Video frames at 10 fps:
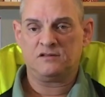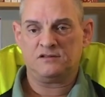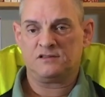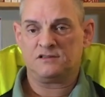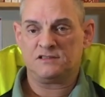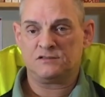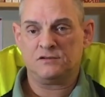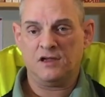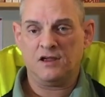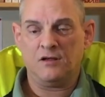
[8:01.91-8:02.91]
This is
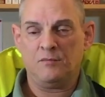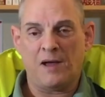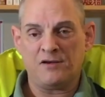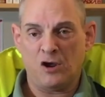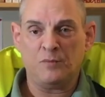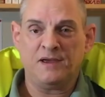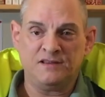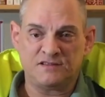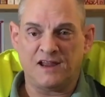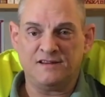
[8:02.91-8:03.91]
by no
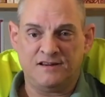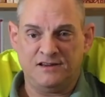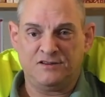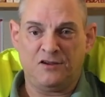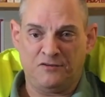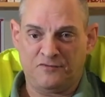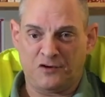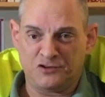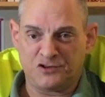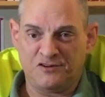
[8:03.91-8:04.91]
means a detailed
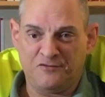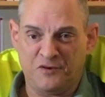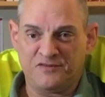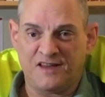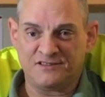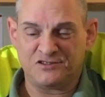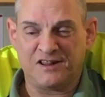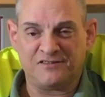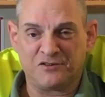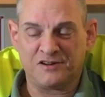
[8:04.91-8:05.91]
version of what that
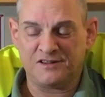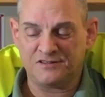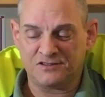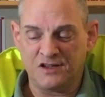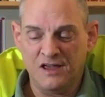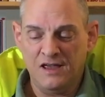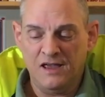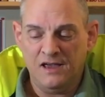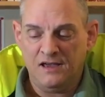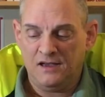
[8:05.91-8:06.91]
standard is.
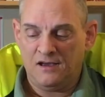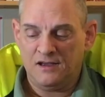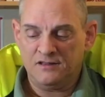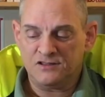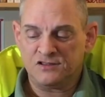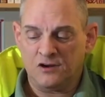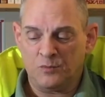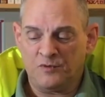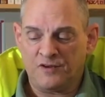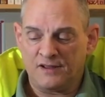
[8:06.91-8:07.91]
The standard
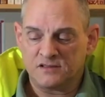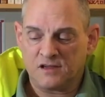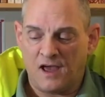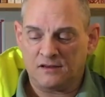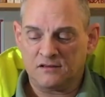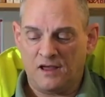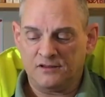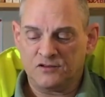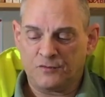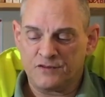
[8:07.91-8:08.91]
provides
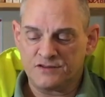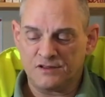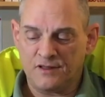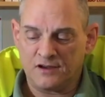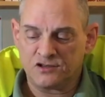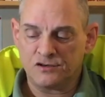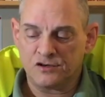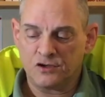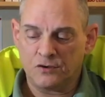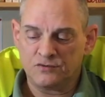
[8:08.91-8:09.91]
guidelines for the selection
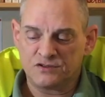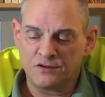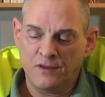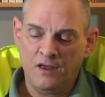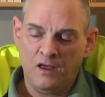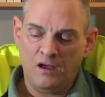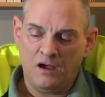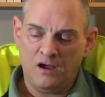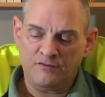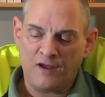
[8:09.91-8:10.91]
and use
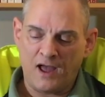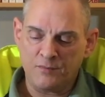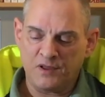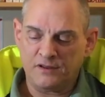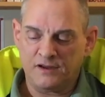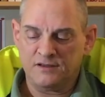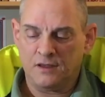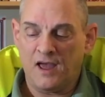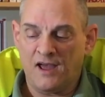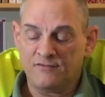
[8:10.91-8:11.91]
of high
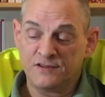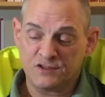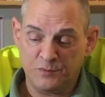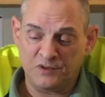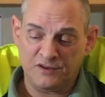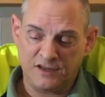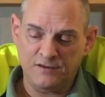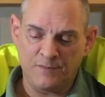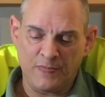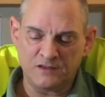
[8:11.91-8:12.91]

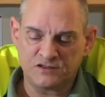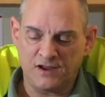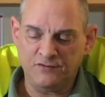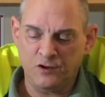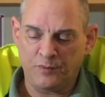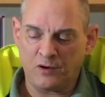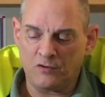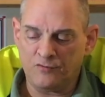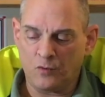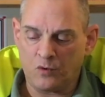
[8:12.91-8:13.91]
visibility, safety
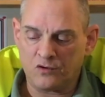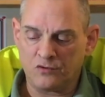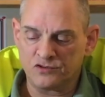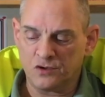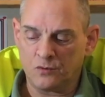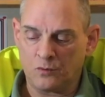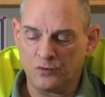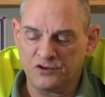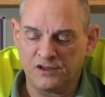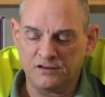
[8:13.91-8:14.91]
apparel for workers who are
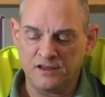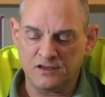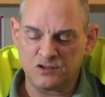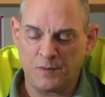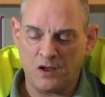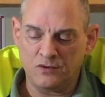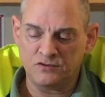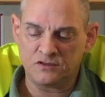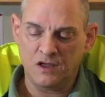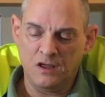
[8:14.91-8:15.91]
routinely exposed